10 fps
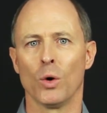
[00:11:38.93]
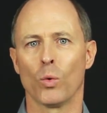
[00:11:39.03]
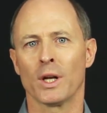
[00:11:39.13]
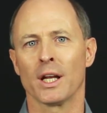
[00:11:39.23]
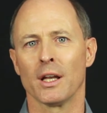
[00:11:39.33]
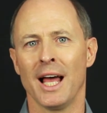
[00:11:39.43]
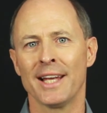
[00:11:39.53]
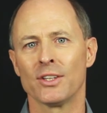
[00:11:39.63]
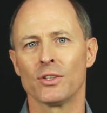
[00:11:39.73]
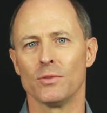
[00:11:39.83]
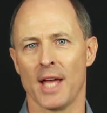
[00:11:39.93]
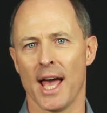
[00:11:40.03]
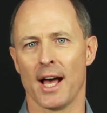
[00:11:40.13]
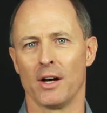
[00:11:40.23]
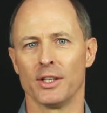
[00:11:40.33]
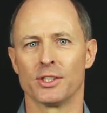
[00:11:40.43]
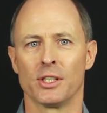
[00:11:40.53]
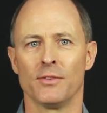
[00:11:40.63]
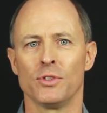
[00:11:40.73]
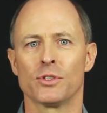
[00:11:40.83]
What I'd like to do now is
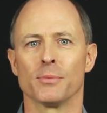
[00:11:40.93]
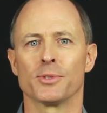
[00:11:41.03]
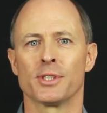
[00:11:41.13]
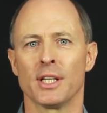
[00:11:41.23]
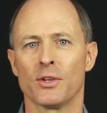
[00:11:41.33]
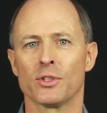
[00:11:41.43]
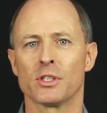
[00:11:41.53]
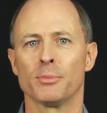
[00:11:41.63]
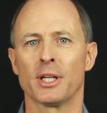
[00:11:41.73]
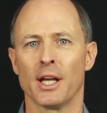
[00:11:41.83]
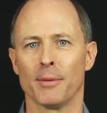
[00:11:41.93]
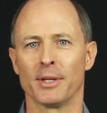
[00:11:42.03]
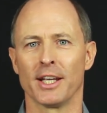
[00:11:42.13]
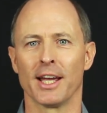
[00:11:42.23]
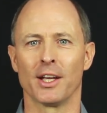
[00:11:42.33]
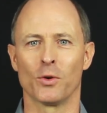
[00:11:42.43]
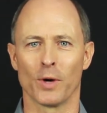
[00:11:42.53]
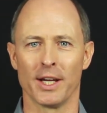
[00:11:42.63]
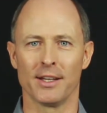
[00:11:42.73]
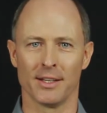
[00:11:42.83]
give you some secrets to becoming a
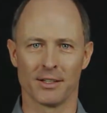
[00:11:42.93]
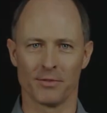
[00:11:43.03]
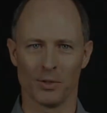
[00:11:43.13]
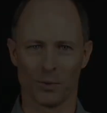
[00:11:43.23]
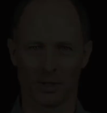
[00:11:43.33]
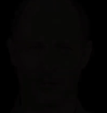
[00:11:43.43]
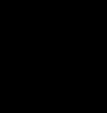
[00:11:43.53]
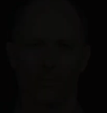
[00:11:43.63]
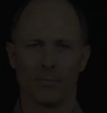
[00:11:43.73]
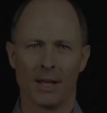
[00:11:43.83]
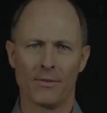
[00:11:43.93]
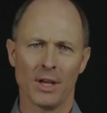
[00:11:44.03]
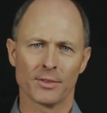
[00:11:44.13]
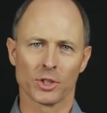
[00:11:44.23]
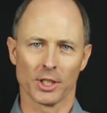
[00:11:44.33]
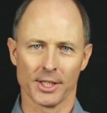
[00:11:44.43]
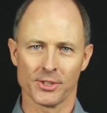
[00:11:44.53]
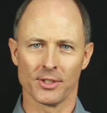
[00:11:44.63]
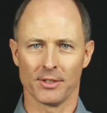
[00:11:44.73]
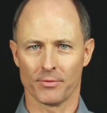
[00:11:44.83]
great interviewer. Have you ever
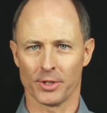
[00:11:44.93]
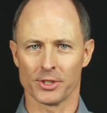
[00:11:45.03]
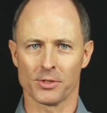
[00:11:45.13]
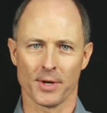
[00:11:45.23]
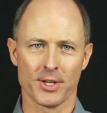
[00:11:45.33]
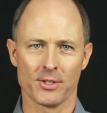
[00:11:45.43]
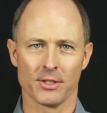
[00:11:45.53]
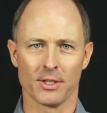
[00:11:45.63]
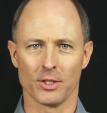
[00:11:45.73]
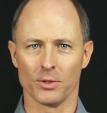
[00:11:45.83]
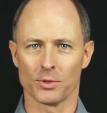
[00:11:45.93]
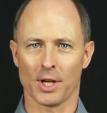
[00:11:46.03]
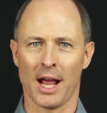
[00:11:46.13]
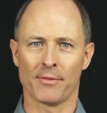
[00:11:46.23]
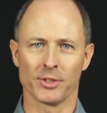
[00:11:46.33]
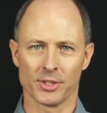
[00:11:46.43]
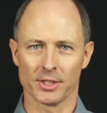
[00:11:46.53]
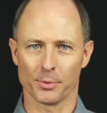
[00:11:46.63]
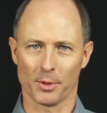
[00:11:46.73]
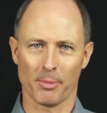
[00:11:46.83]
listened in frustration to news
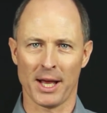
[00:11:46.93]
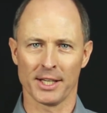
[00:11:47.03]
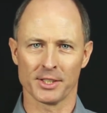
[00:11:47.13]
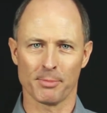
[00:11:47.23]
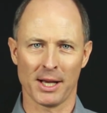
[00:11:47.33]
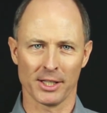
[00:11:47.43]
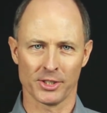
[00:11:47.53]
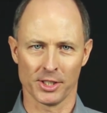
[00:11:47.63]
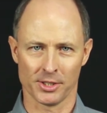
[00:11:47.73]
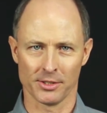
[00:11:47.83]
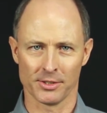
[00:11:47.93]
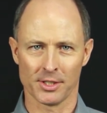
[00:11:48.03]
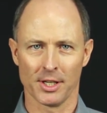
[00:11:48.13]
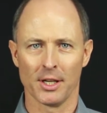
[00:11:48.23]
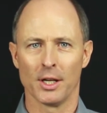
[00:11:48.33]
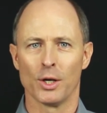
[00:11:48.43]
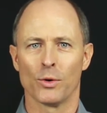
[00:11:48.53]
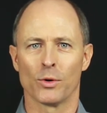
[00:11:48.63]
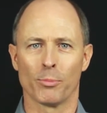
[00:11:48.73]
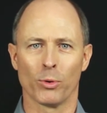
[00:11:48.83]
conferences with polished politicians?
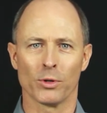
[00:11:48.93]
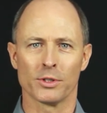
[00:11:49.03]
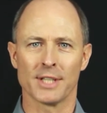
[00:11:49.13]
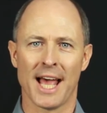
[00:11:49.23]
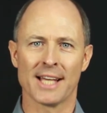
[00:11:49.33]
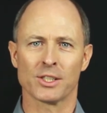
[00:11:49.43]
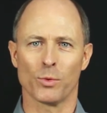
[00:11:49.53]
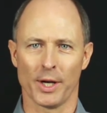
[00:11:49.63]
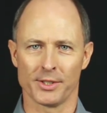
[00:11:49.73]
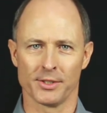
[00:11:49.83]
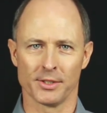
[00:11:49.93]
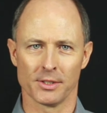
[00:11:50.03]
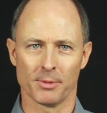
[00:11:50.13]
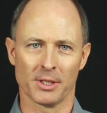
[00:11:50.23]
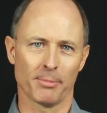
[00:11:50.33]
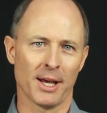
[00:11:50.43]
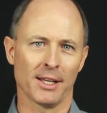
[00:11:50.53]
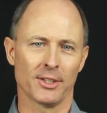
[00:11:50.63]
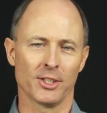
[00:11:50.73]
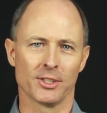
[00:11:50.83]
Reporters ask questions, but the
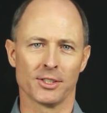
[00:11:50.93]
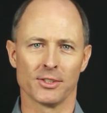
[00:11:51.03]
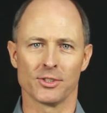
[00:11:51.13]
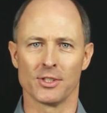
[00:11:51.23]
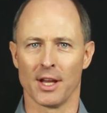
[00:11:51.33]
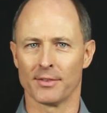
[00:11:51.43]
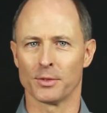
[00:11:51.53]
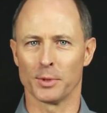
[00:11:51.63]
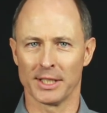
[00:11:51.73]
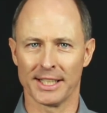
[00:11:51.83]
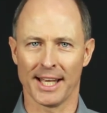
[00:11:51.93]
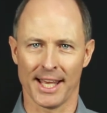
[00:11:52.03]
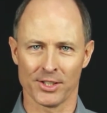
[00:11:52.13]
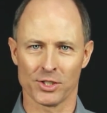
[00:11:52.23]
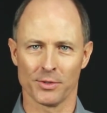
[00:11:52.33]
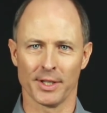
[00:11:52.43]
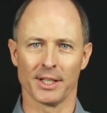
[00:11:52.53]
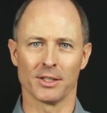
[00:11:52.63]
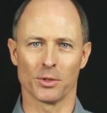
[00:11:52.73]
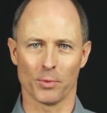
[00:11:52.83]
politicians never really answer in
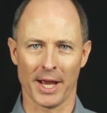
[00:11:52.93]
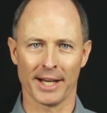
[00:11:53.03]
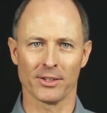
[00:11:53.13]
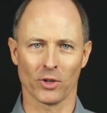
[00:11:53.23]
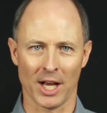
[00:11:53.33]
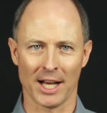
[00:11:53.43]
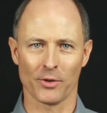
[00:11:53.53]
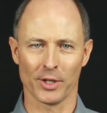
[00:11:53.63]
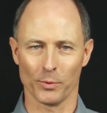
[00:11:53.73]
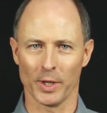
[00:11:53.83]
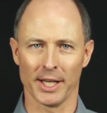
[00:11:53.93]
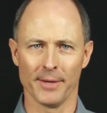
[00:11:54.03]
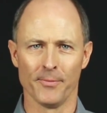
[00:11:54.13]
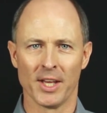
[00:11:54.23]
a direct or concrete way.